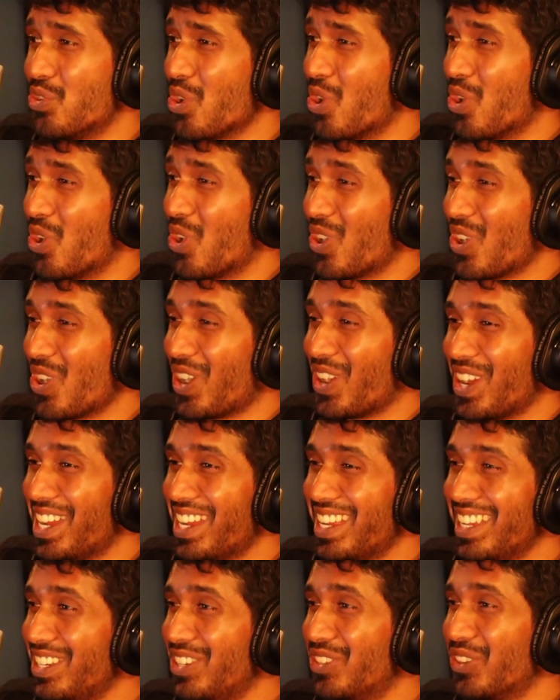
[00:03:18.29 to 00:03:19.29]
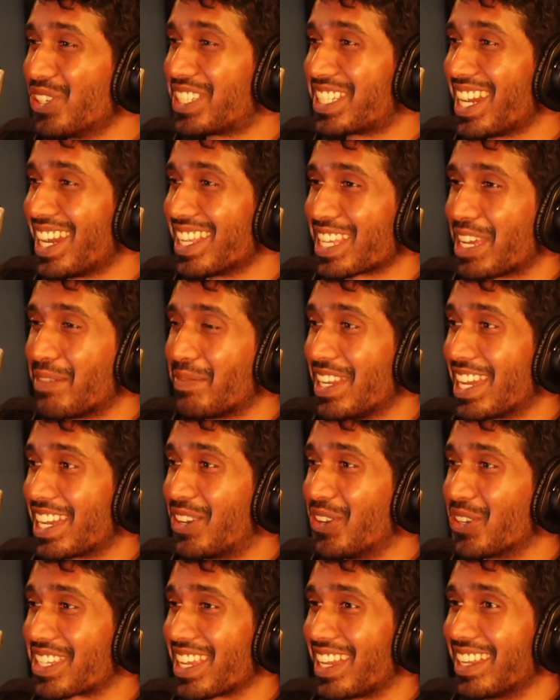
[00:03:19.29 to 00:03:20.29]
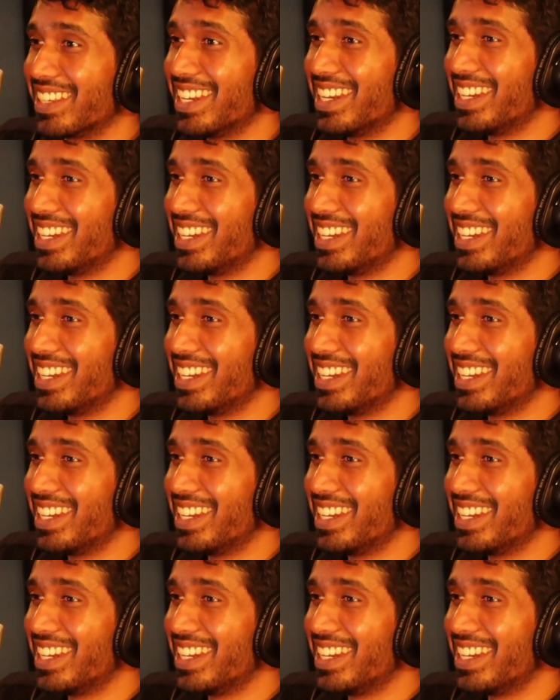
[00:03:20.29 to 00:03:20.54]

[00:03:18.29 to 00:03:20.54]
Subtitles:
No. No chance. I'd be like, go son.